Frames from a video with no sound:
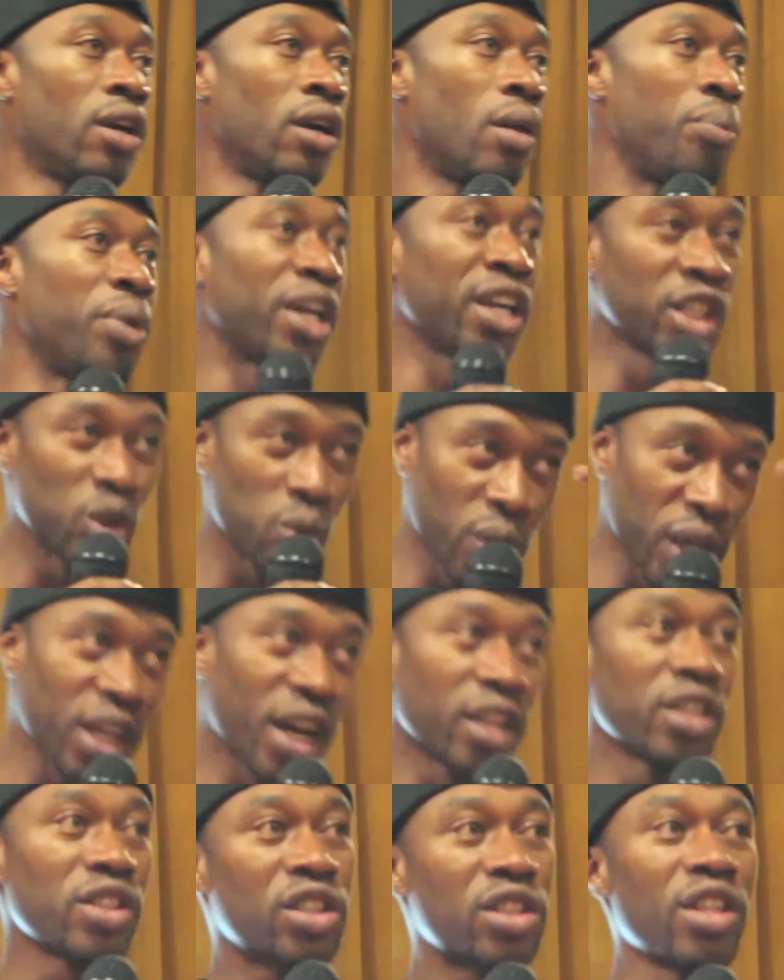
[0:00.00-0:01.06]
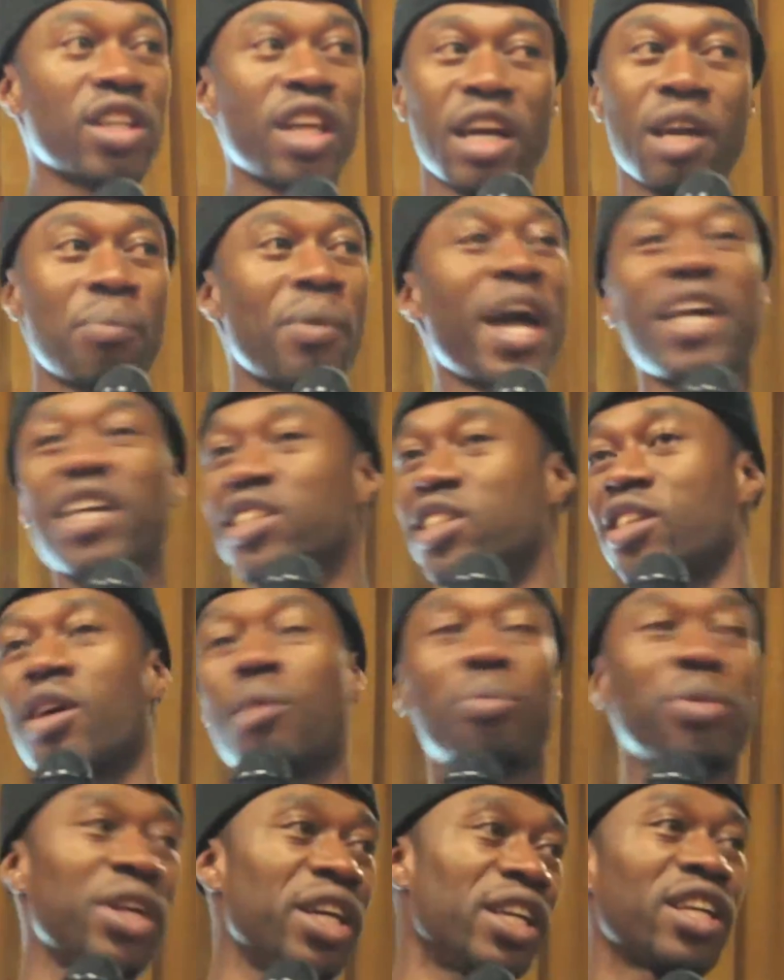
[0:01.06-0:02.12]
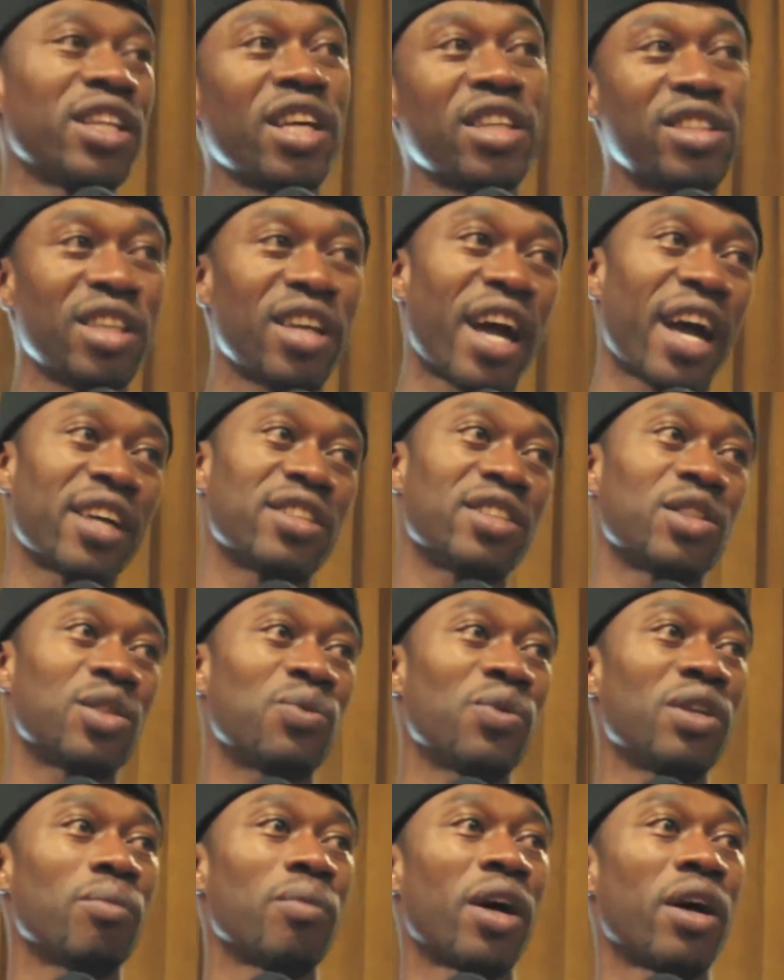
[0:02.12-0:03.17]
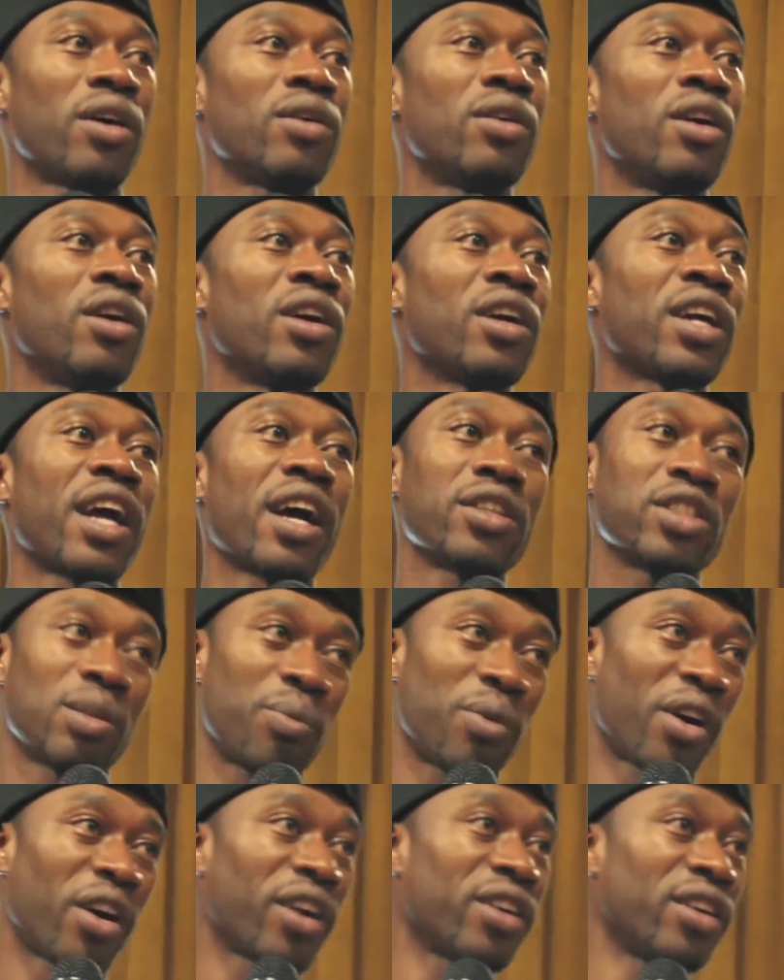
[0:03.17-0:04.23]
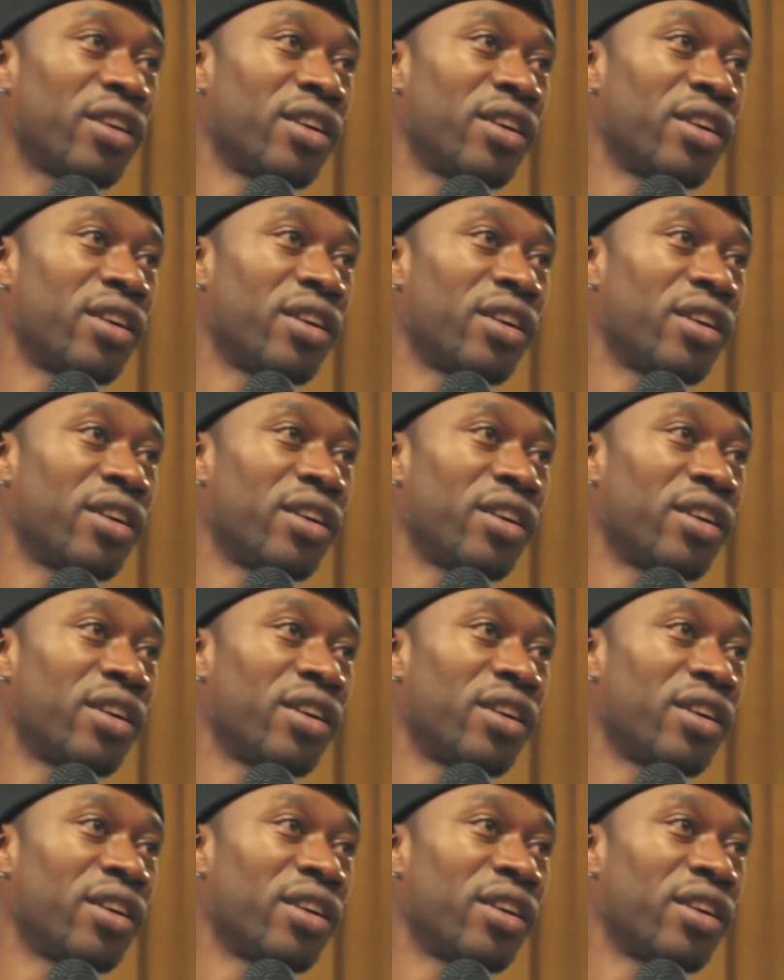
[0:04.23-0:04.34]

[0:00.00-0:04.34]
Because we understood that a man isn't complete unless he has his female counterpart.